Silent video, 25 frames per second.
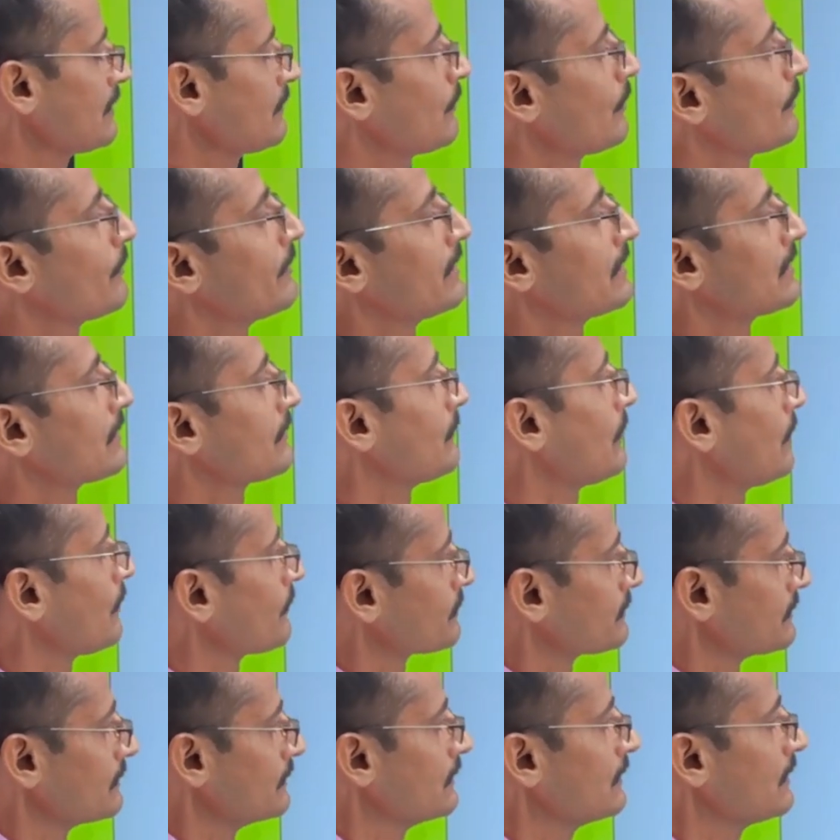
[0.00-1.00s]
momentum
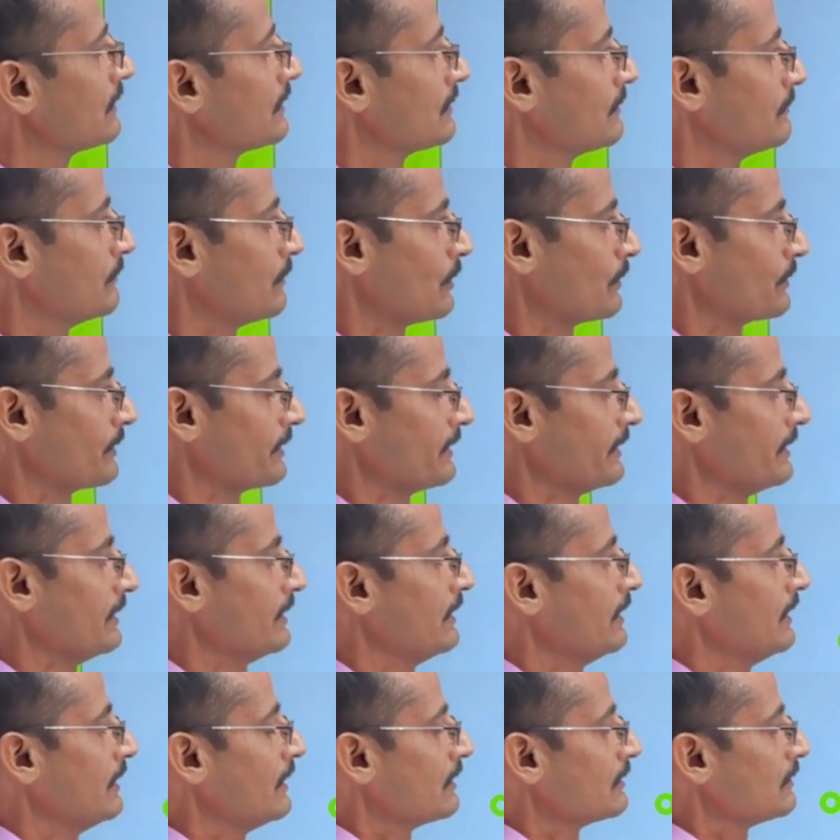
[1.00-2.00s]
of the body.
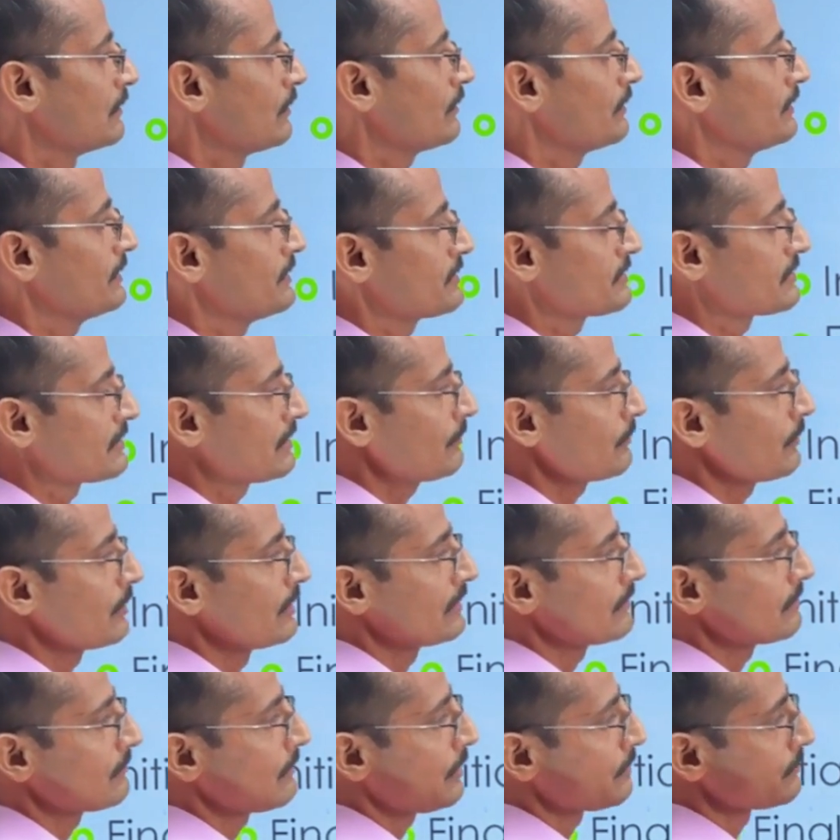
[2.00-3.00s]
Now initial
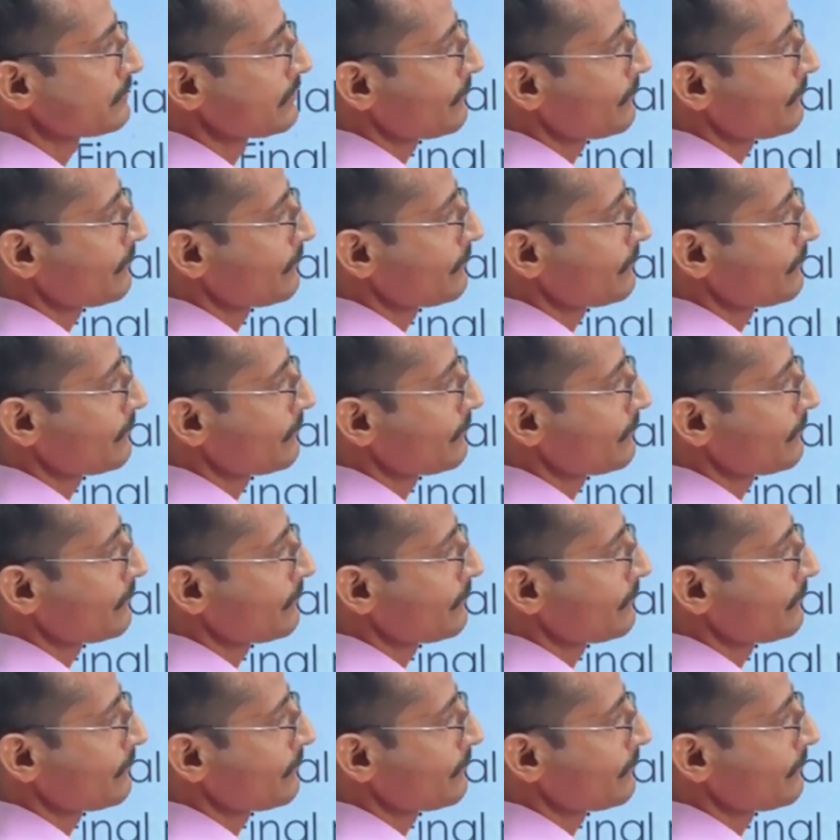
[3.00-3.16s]
momentum of the